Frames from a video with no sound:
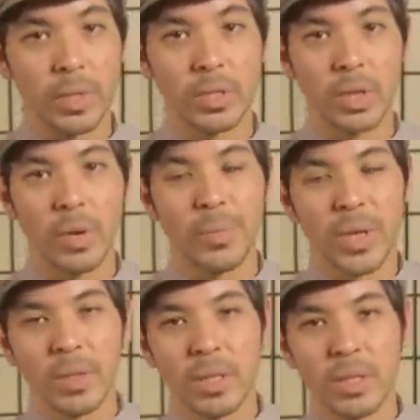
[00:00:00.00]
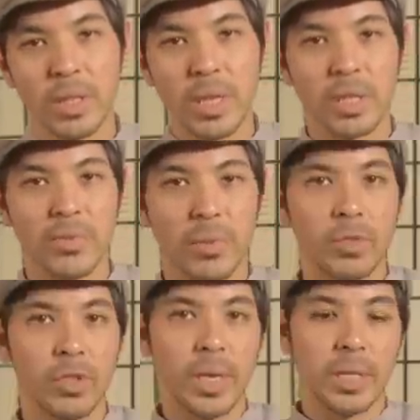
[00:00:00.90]
and so this tea is from
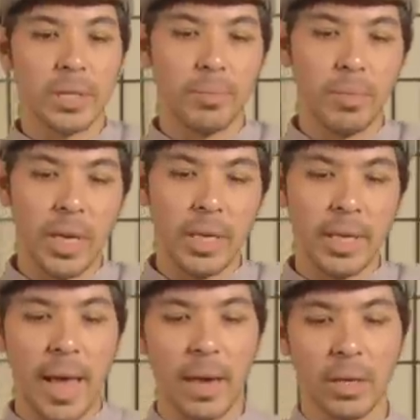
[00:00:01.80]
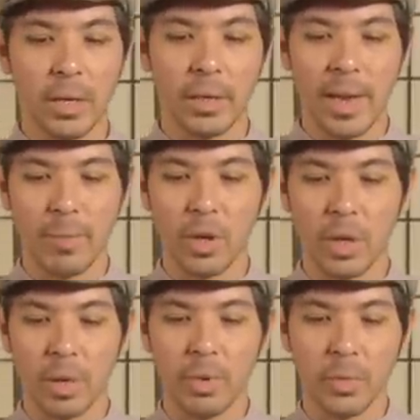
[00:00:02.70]
trees in that
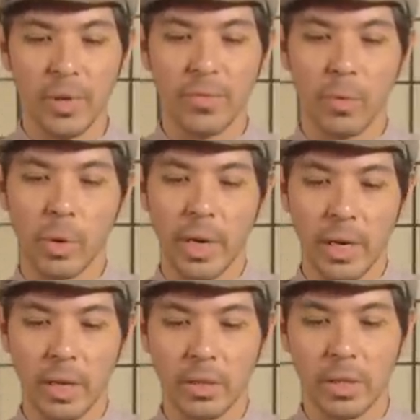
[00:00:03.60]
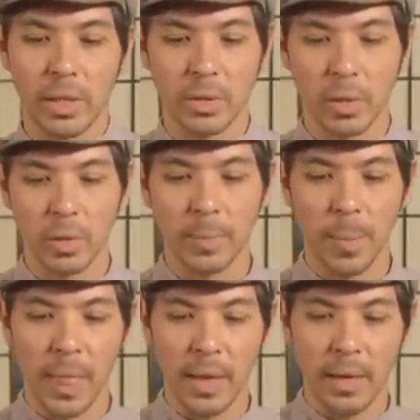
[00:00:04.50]
neighborhood between four and 800 years old.
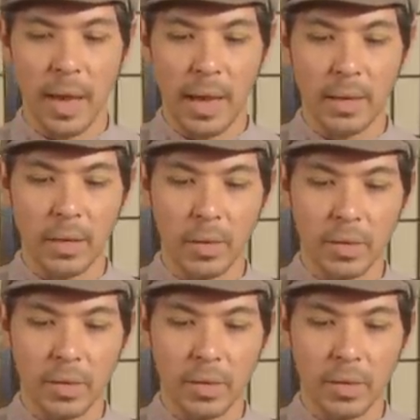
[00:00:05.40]
And